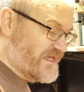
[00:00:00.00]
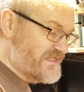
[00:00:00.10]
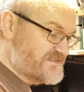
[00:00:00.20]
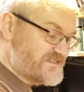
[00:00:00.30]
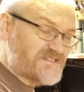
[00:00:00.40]

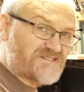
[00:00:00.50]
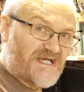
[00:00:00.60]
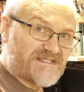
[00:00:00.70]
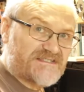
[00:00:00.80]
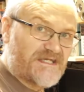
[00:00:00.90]
into the
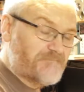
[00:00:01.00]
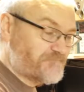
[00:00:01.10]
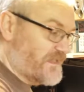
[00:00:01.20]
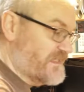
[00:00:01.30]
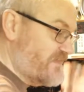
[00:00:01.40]
chassis,
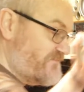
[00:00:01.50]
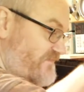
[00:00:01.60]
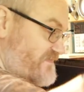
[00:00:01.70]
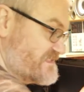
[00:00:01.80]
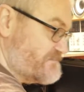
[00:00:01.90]
and even
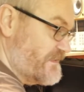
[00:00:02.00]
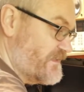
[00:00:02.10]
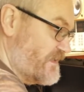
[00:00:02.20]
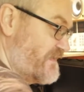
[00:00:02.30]
if it's spinning,